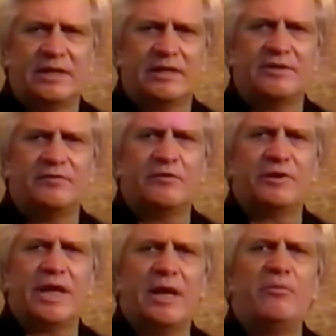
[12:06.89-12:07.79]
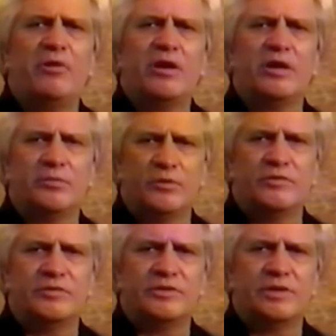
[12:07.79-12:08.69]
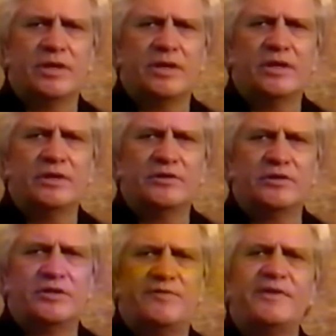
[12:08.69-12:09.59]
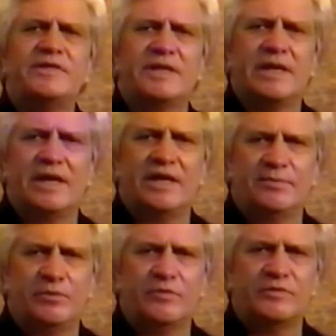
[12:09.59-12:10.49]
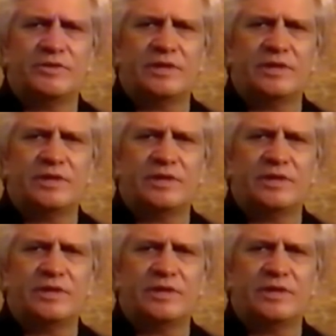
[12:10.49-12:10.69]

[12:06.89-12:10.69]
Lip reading: convert embryonic moves to sophisticated moves,